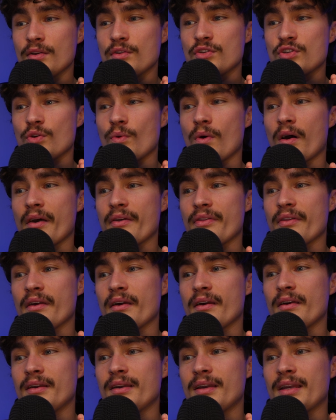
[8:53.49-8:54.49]
to
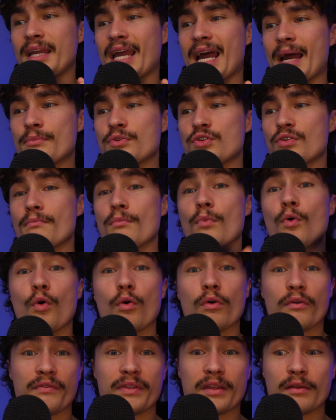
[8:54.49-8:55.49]
either capture
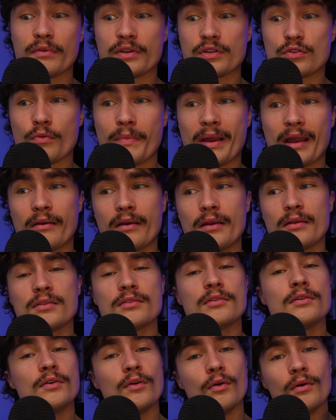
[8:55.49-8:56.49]
more of the original background
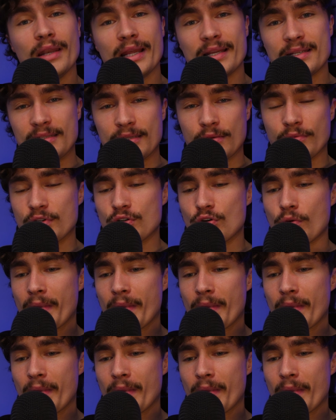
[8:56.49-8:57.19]
or less of the original